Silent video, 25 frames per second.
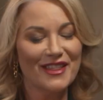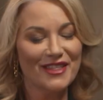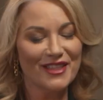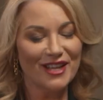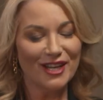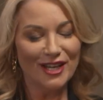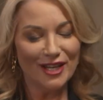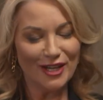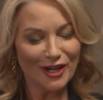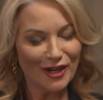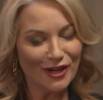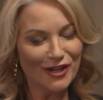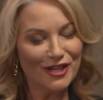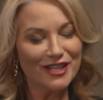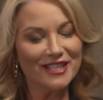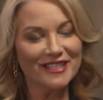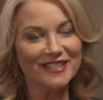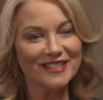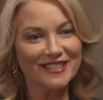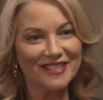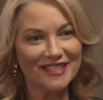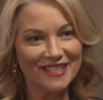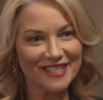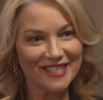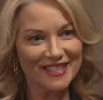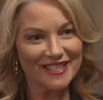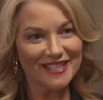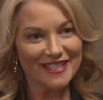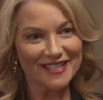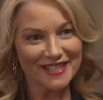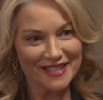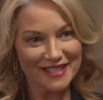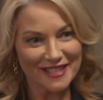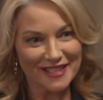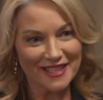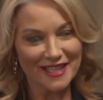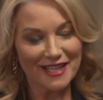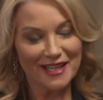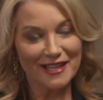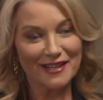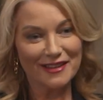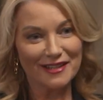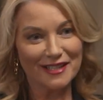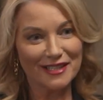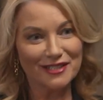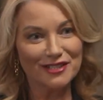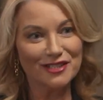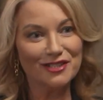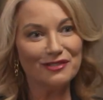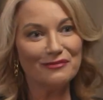the longest teeth
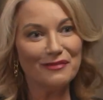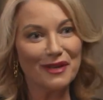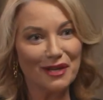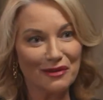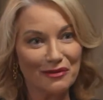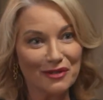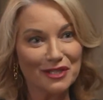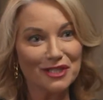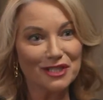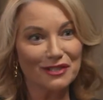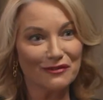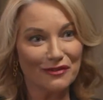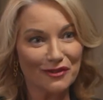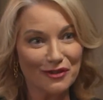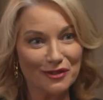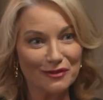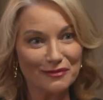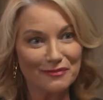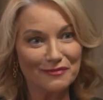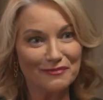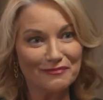that you may wish for.